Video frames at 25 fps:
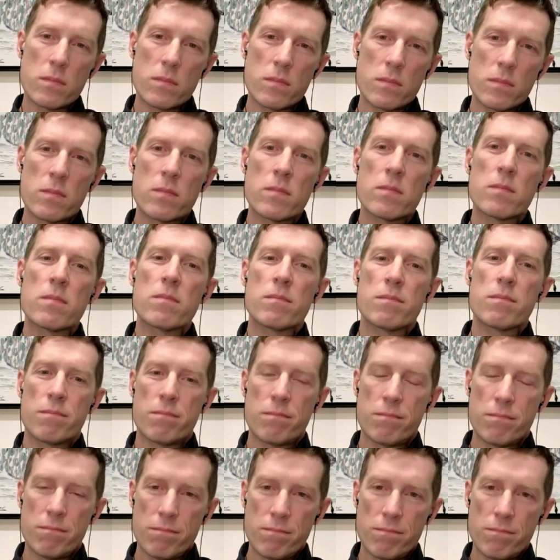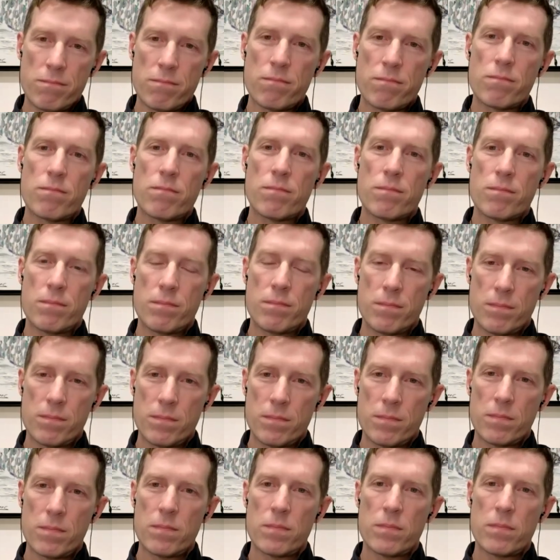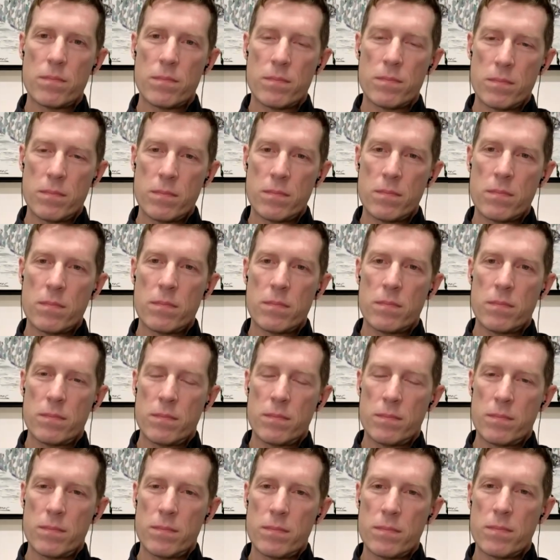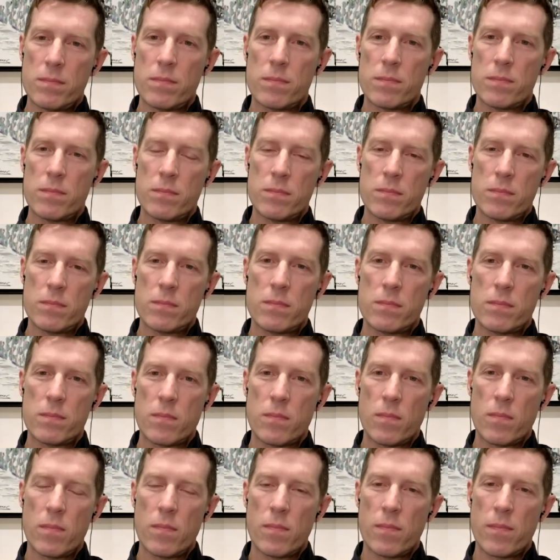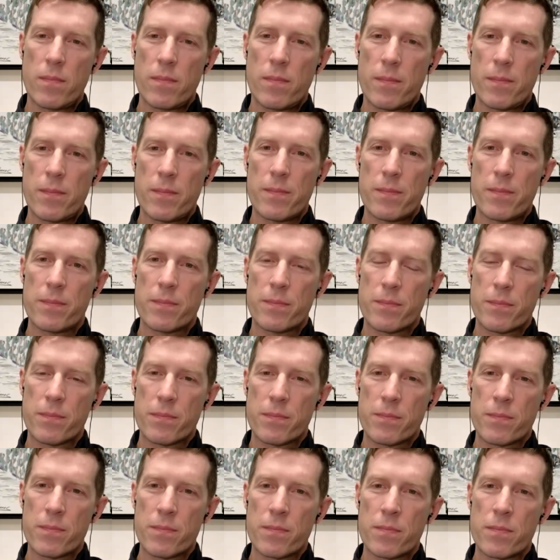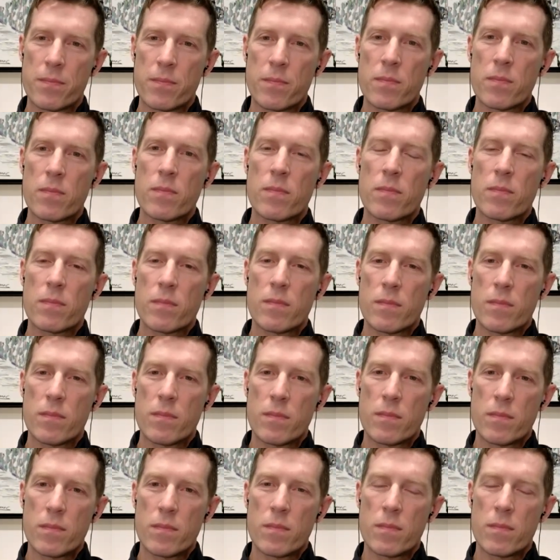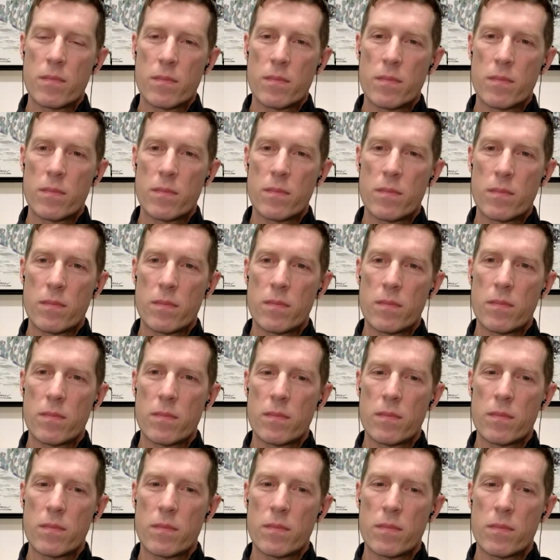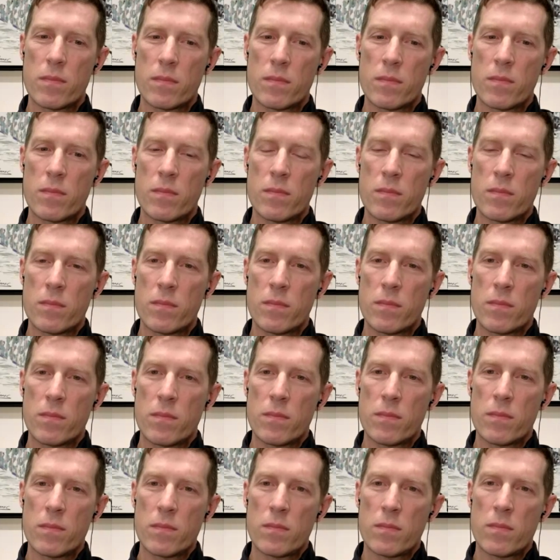(silent)